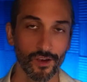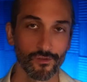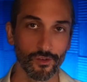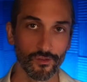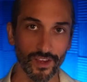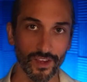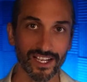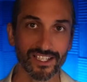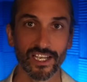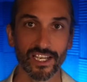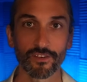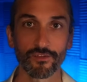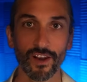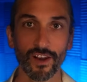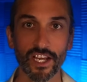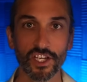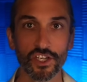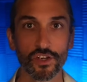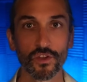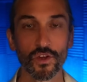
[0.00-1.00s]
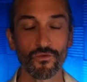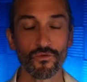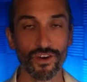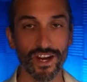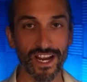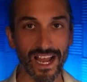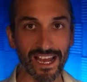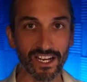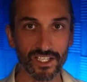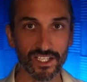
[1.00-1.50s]
for fixing inflation, the
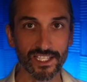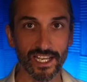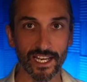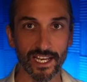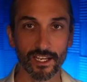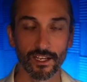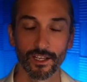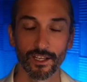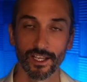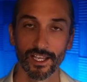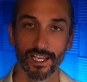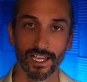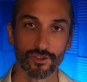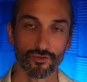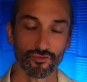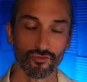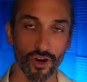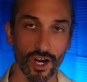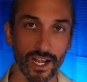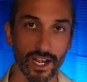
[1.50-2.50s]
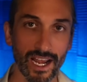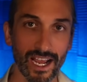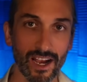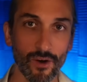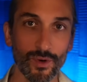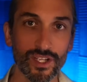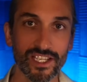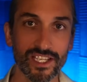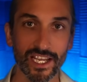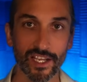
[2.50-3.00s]
reality is right now
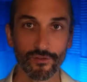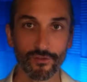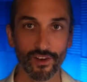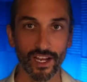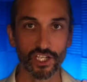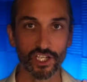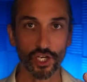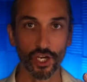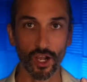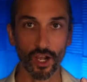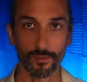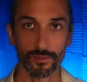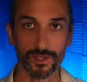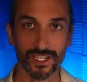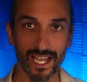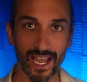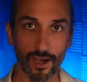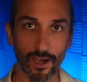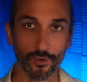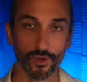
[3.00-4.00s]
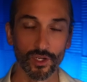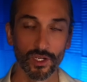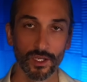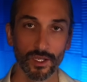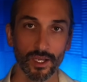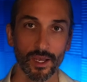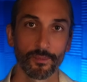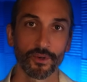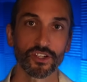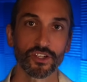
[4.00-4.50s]
we're seeing inflation come down
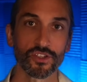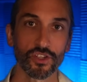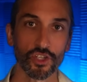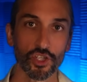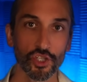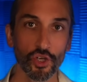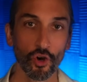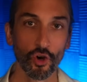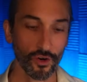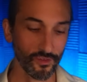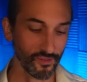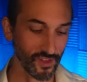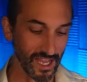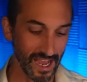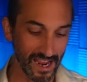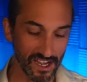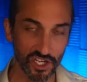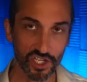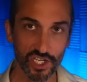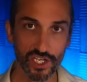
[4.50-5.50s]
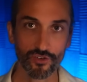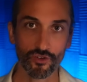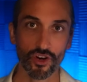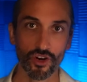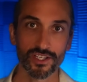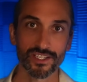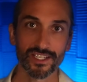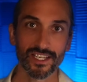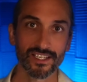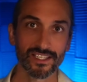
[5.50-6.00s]
because the shock of the energy
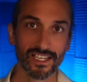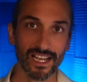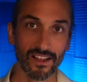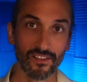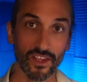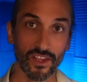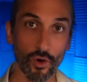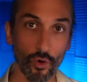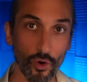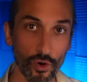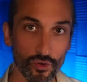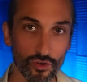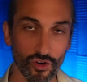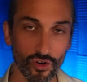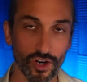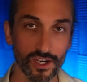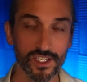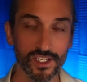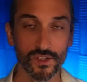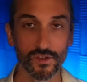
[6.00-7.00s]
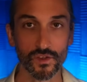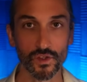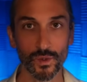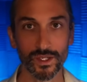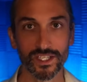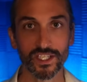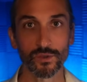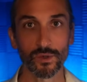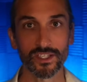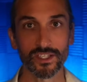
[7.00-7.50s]
crisis and the oil crisis of
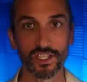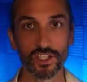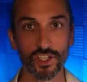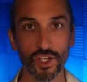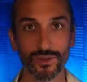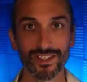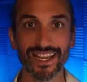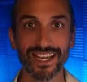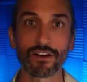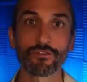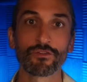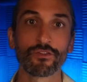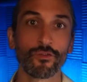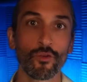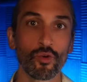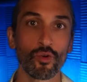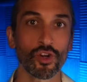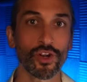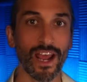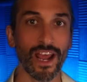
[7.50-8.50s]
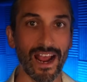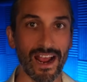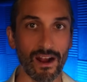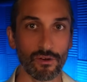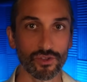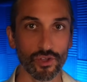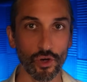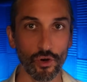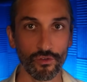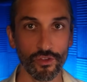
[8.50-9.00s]
2022 has now fallen
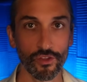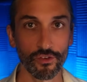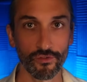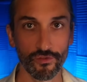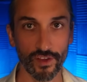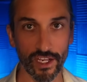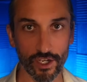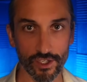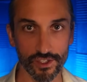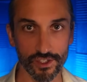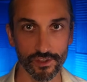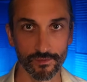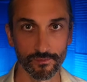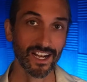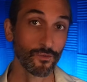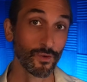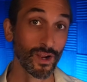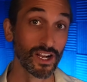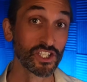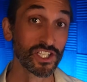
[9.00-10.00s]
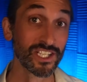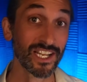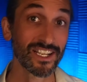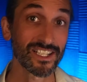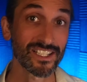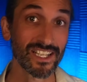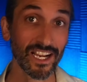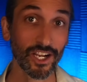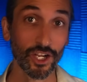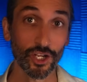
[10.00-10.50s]
out of the figures. And if we actually take a
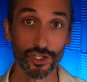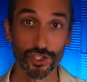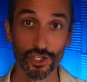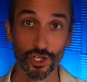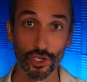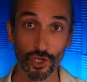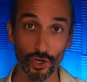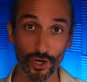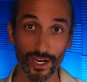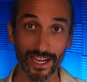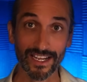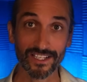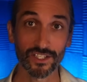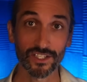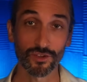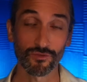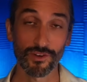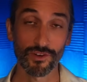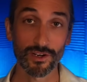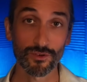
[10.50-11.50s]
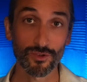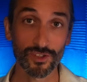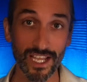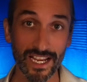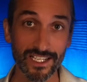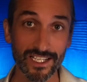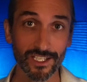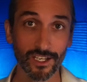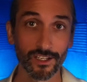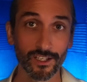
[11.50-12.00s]
second to look into the real
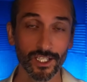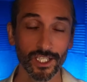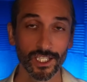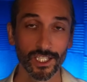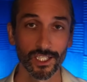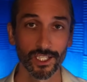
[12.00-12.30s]
data,